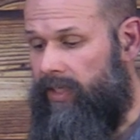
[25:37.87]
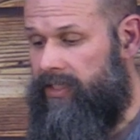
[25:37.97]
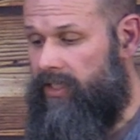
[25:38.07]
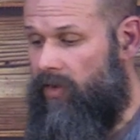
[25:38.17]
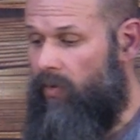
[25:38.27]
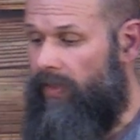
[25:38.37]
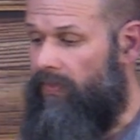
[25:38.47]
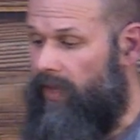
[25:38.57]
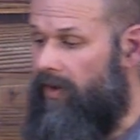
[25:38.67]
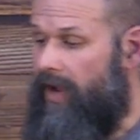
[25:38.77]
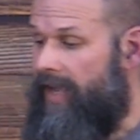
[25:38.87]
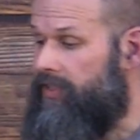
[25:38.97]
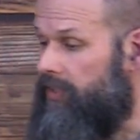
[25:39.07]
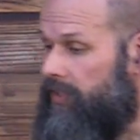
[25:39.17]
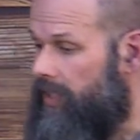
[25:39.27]
we stick with their
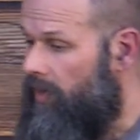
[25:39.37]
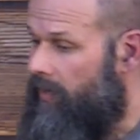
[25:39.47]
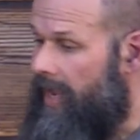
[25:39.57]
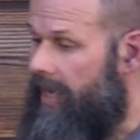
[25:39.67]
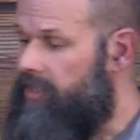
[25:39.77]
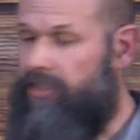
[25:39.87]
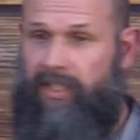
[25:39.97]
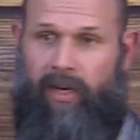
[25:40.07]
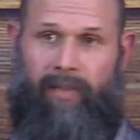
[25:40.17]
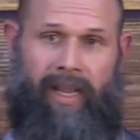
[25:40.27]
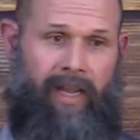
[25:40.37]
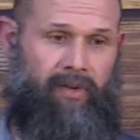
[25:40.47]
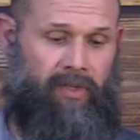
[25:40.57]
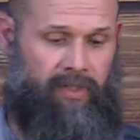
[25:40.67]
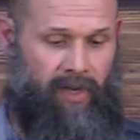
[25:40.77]
actions, their reactions, their
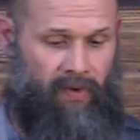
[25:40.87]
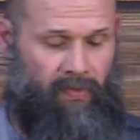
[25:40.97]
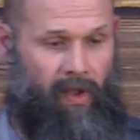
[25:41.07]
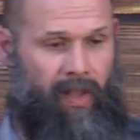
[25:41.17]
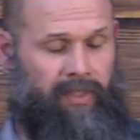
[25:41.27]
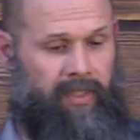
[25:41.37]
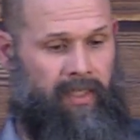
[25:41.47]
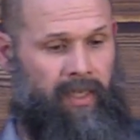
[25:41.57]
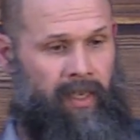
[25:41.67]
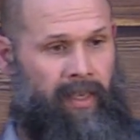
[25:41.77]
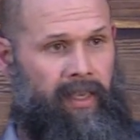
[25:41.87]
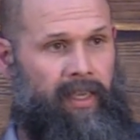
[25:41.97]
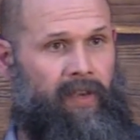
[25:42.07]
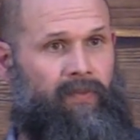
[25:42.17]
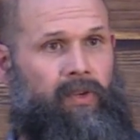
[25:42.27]
behaviors, their thoughts.
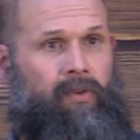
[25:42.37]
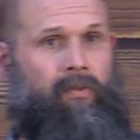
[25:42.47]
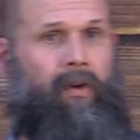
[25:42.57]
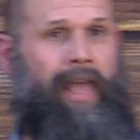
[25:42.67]
If you